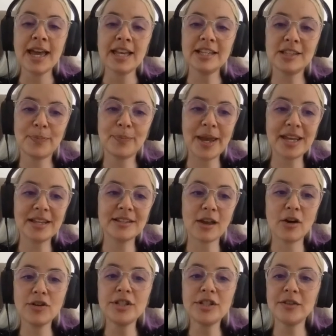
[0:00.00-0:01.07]
is based
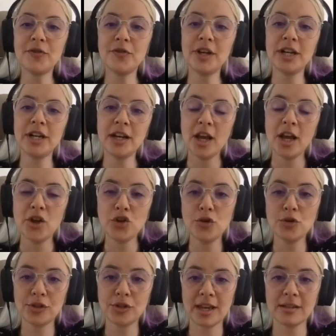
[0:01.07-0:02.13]
on different
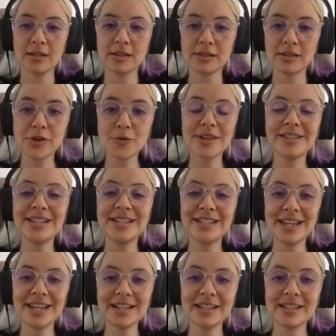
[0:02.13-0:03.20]
use cases so that the
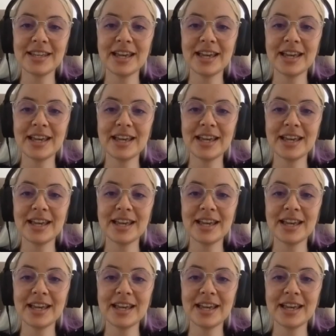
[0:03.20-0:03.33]
data